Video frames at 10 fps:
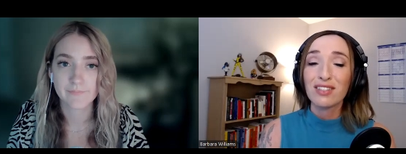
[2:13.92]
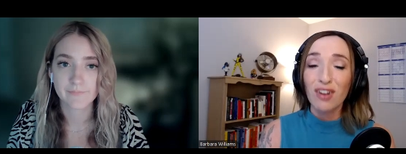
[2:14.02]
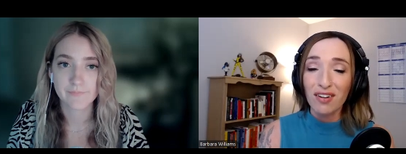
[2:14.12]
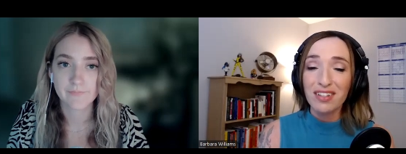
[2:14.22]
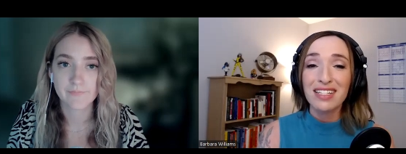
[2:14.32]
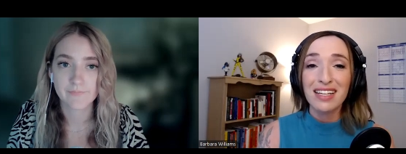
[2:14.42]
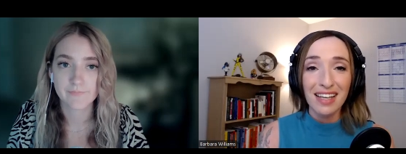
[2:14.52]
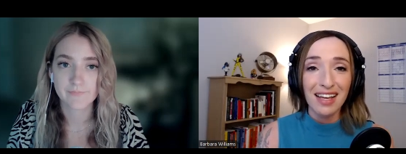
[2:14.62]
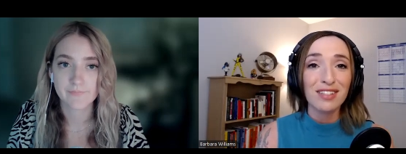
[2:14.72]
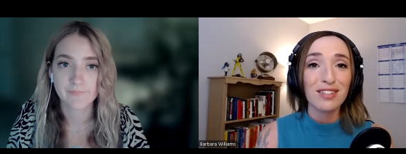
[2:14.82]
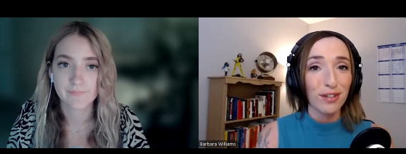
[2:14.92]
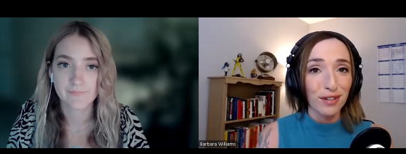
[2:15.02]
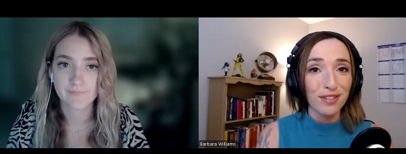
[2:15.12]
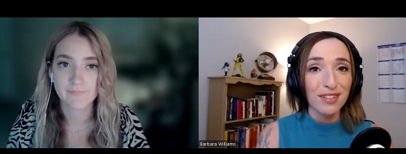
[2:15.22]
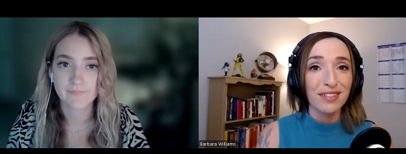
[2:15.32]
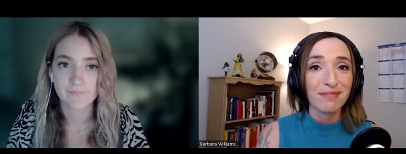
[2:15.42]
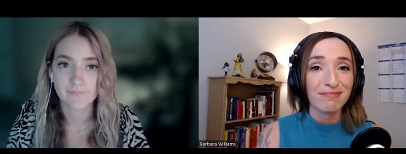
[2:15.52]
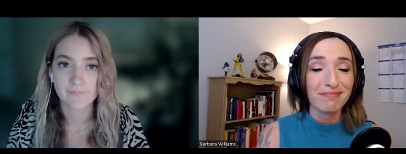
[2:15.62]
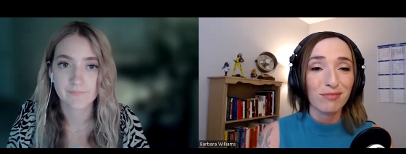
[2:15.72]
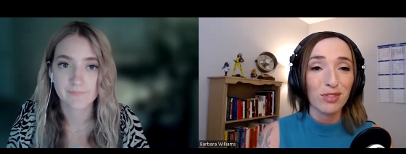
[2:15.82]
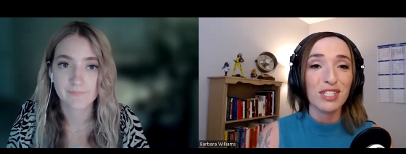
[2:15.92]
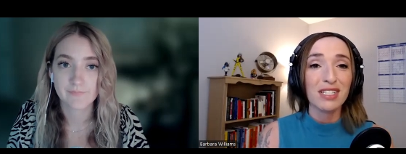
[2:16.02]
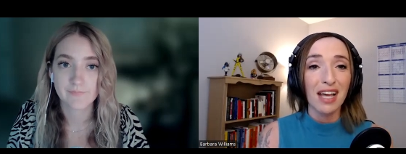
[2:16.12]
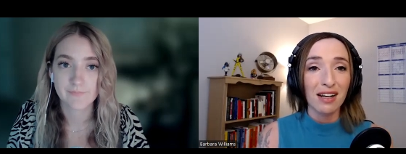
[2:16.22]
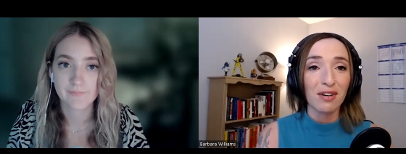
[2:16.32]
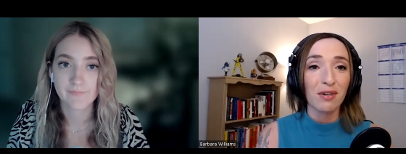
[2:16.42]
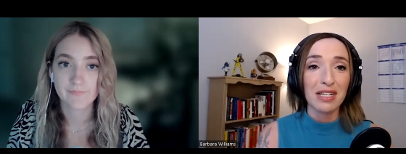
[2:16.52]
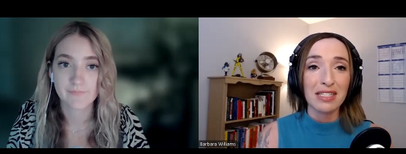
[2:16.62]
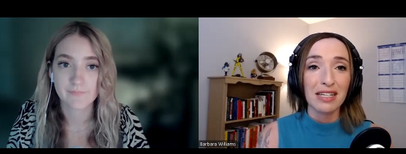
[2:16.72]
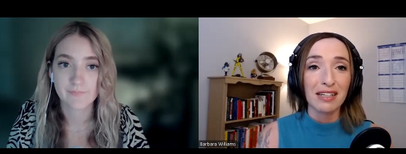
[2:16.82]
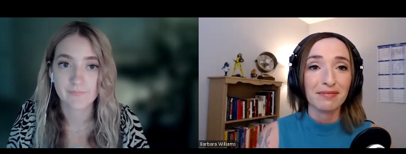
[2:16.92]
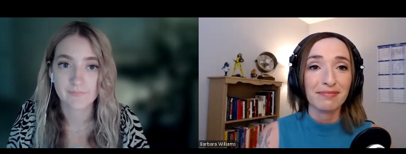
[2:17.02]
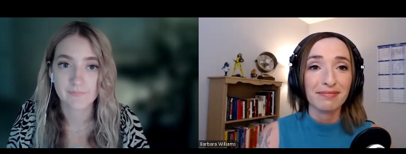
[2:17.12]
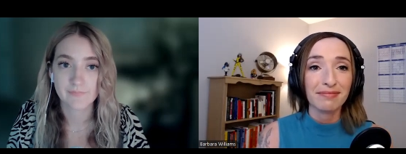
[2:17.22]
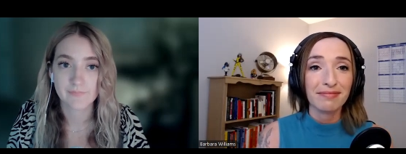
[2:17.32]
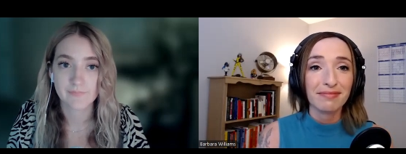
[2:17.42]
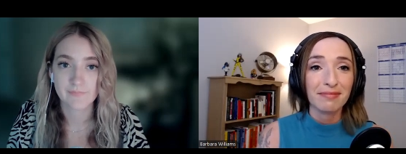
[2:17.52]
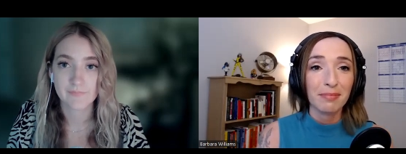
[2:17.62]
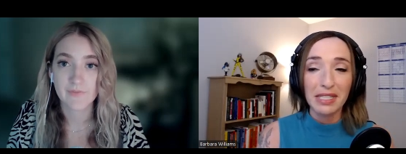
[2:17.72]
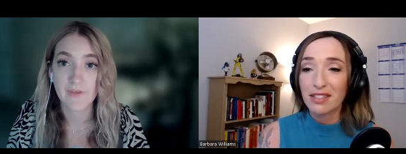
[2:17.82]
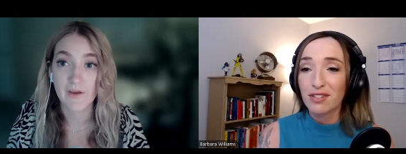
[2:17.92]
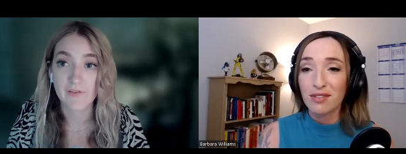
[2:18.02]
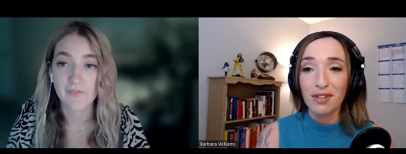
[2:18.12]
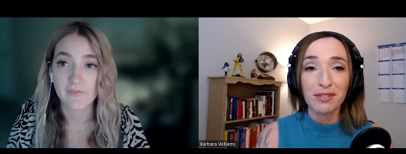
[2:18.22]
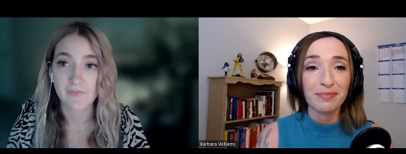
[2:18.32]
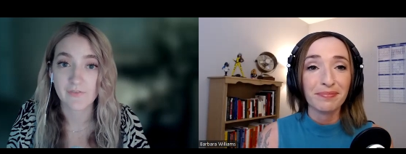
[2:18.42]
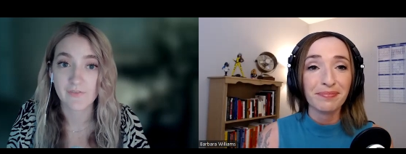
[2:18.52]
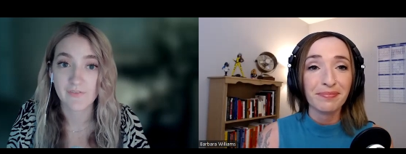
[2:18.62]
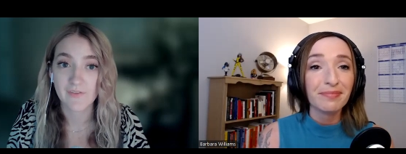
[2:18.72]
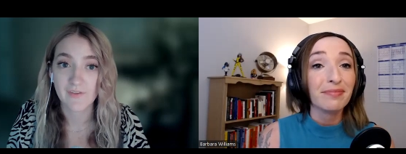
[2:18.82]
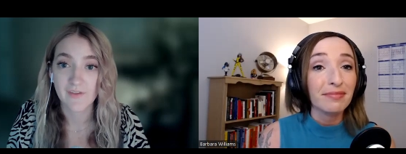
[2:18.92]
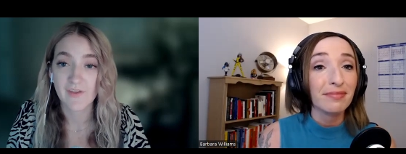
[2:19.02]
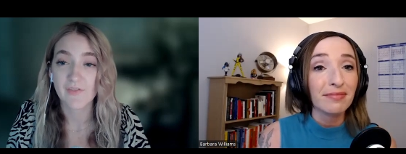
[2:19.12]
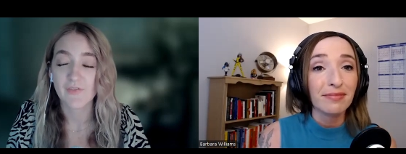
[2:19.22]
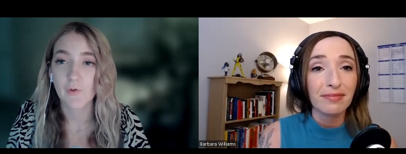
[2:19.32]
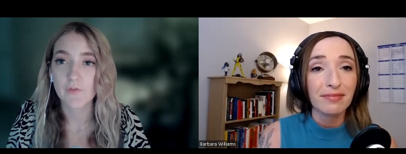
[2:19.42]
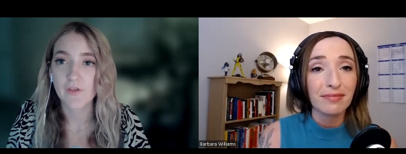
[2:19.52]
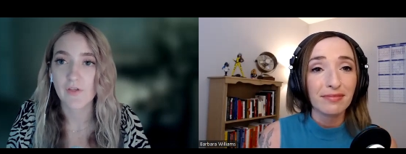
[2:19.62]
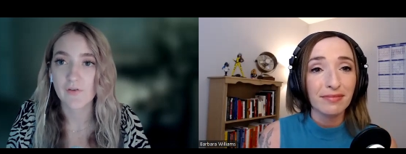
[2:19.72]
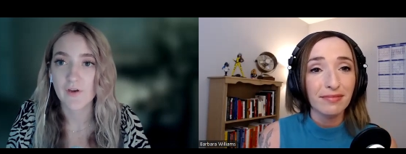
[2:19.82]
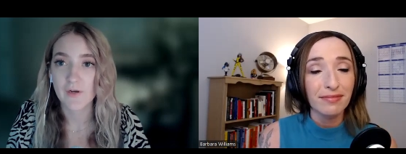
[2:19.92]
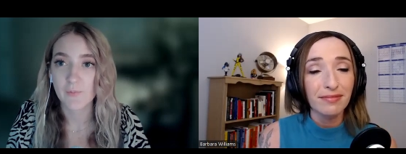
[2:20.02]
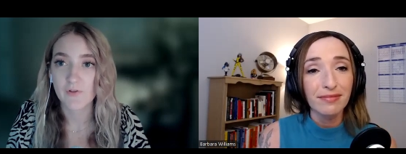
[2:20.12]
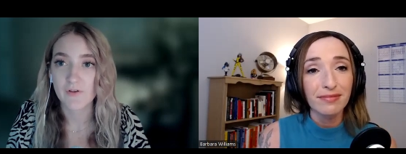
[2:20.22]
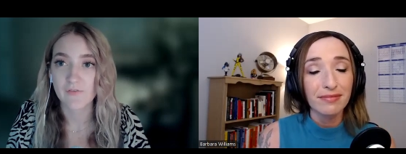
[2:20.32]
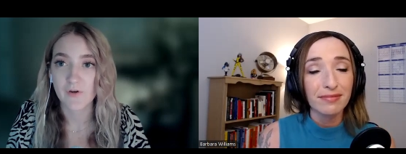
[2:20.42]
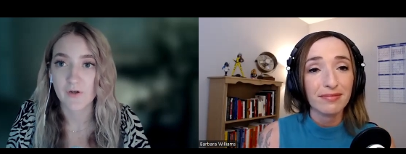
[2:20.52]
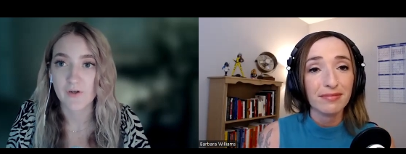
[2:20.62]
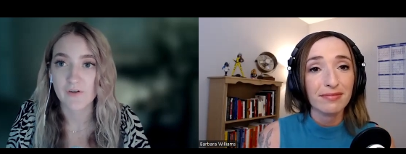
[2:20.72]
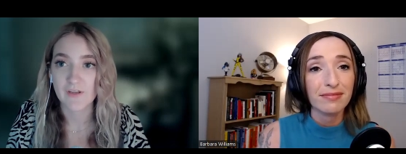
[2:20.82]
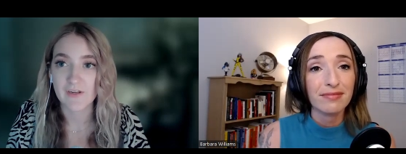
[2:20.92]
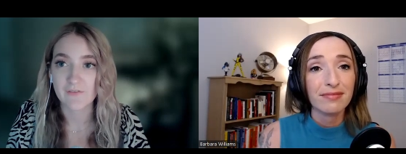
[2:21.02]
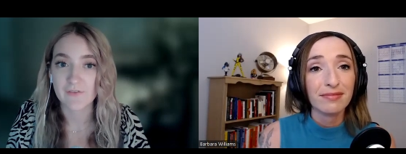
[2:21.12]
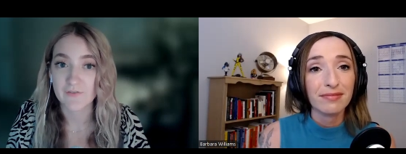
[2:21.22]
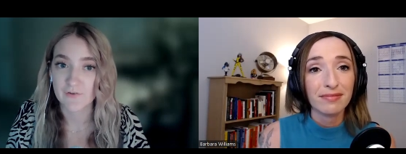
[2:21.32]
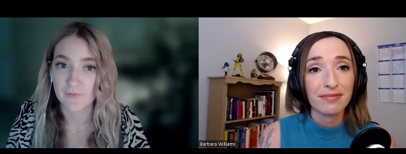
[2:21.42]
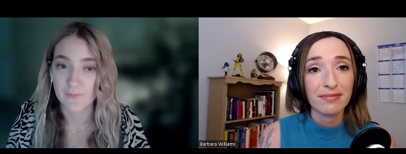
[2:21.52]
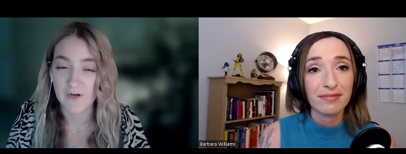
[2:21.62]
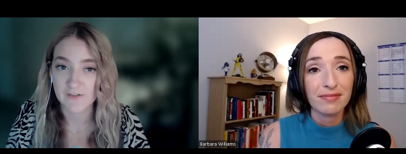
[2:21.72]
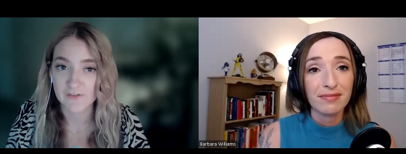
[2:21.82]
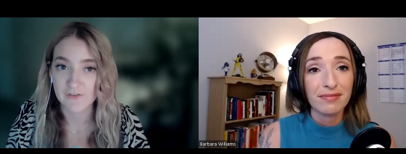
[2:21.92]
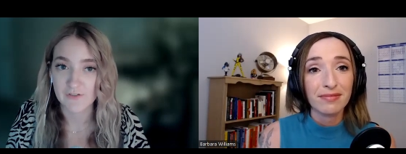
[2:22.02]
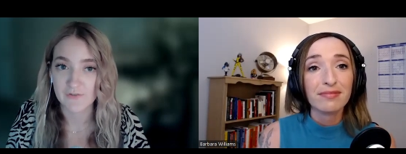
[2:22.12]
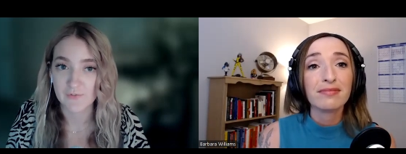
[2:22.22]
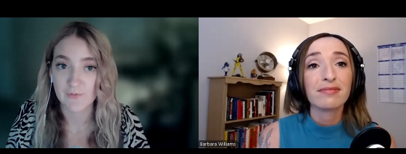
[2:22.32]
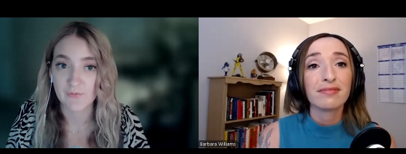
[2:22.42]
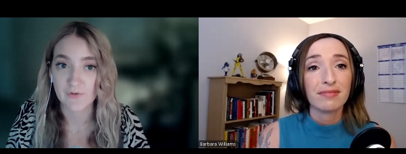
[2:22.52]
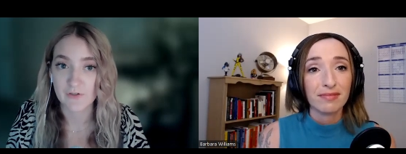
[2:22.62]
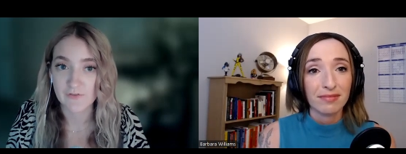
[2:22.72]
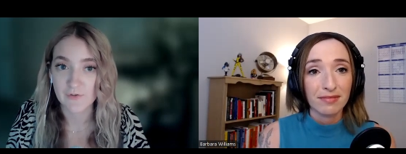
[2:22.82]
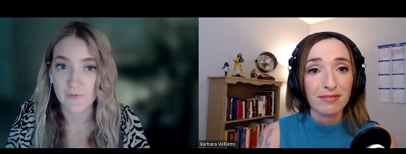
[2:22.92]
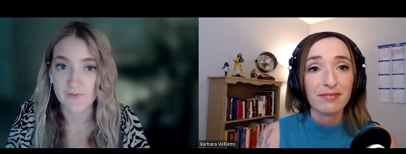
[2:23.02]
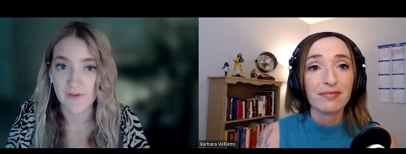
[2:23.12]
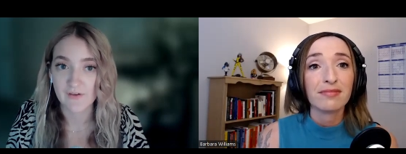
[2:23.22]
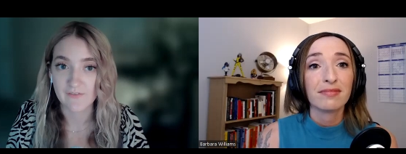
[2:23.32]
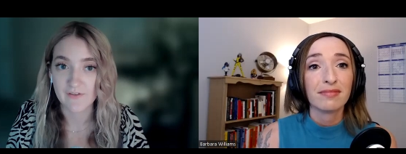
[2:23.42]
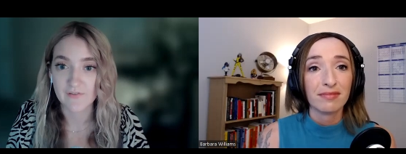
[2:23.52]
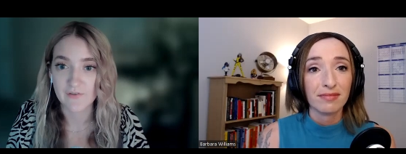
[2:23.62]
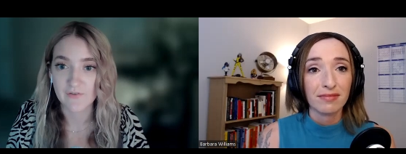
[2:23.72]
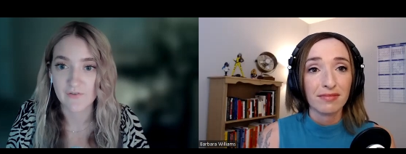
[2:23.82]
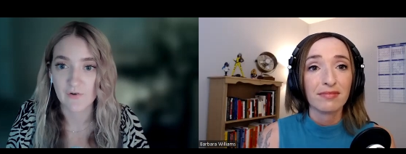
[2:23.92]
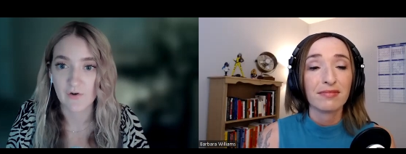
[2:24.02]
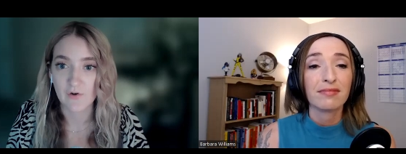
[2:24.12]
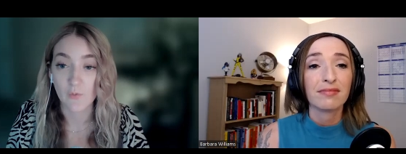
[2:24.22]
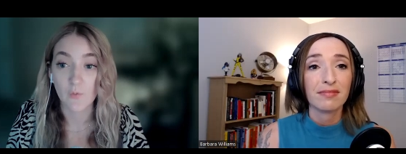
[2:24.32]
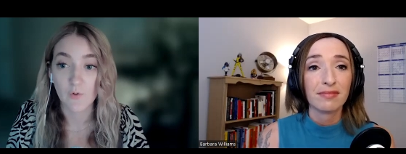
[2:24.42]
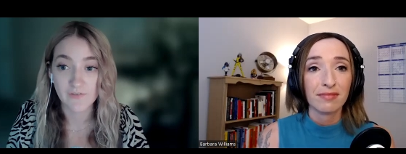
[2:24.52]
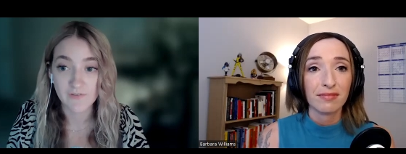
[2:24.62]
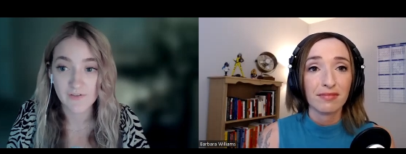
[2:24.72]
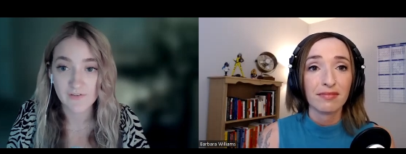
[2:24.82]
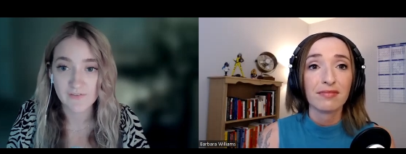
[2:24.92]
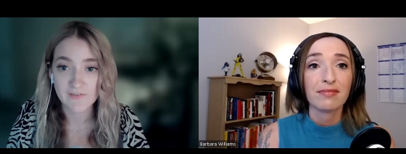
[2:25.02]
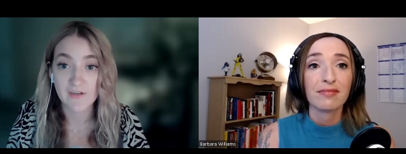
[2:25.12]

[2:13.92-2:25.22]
Speaker 1: dogs can get CIRS, which is kind of crazy but yeah, it's true.
Speaker 2: The only other animal I've heard any of the CIRS practitioners refer to as having CIRS are horses.